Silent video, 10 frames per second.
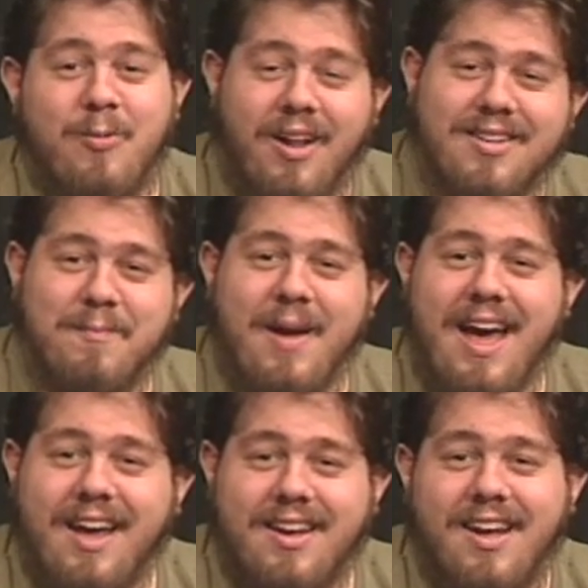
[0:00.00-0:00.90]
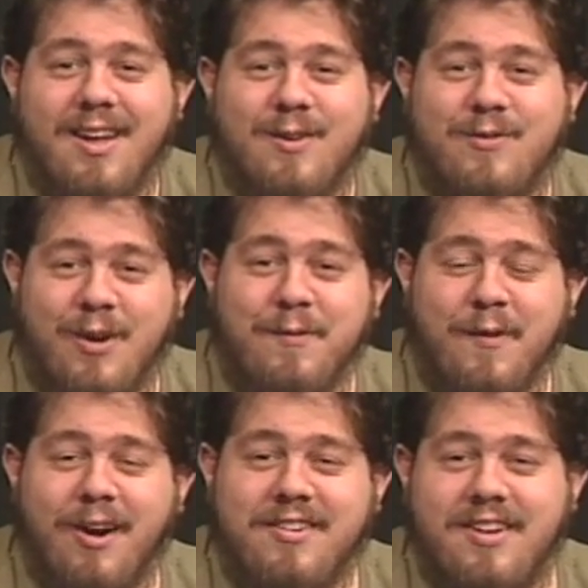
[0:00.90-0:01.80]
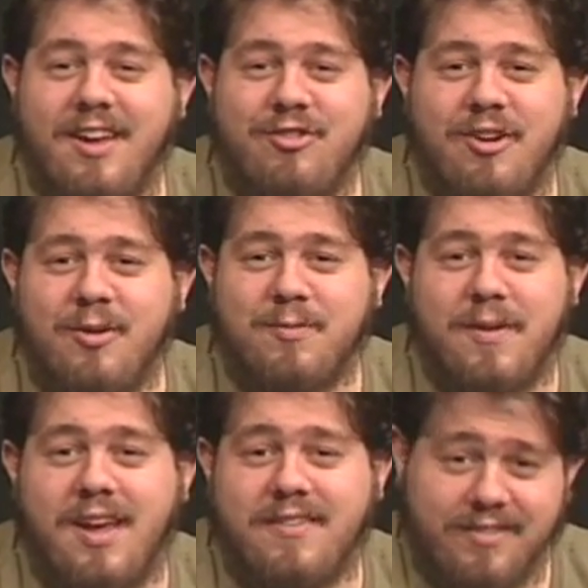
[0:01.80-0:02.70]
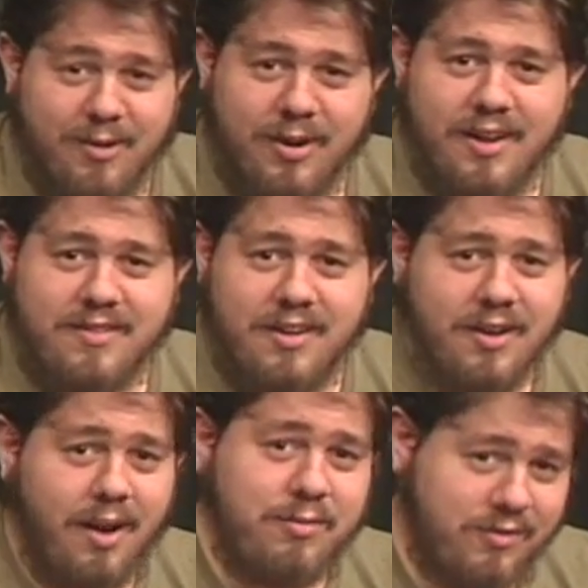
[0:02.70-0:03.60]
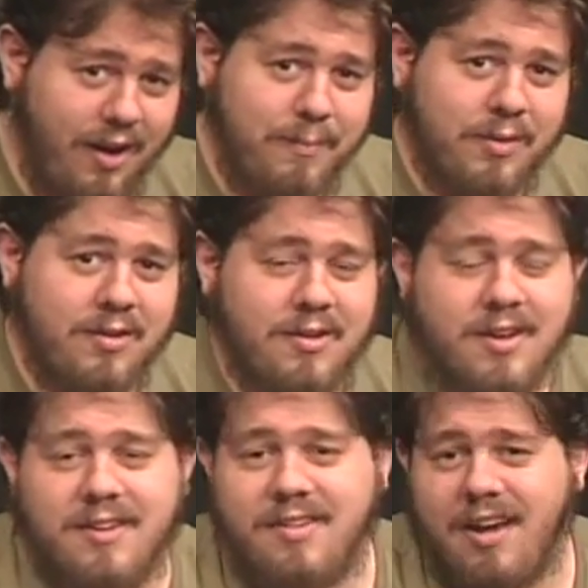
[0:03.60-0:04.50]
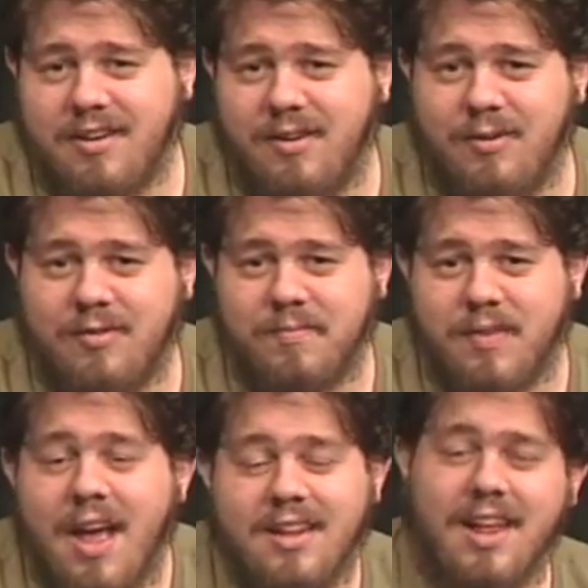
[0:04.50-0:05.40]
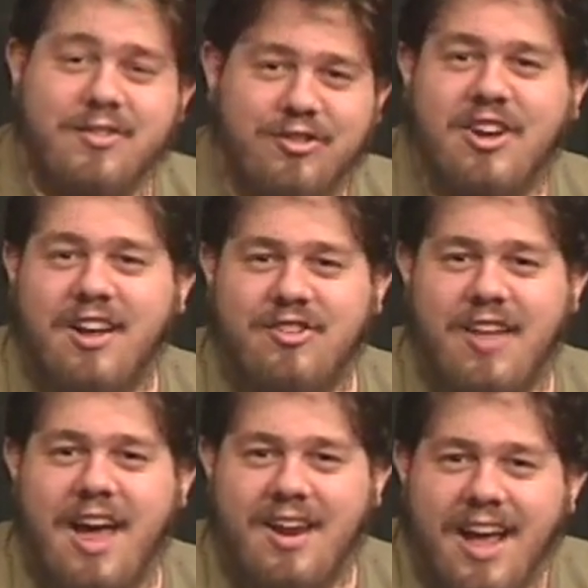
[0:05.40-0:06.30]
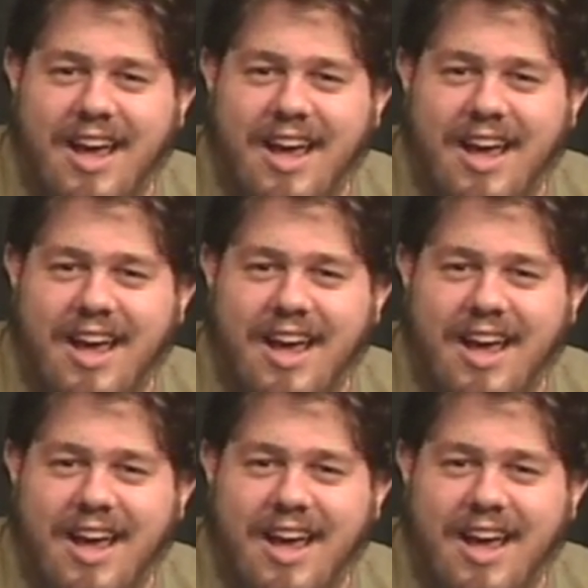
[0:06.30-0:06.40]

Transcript: Welcome back. So far, today's show has been a serious, at times somber look at tech news. Let's change that.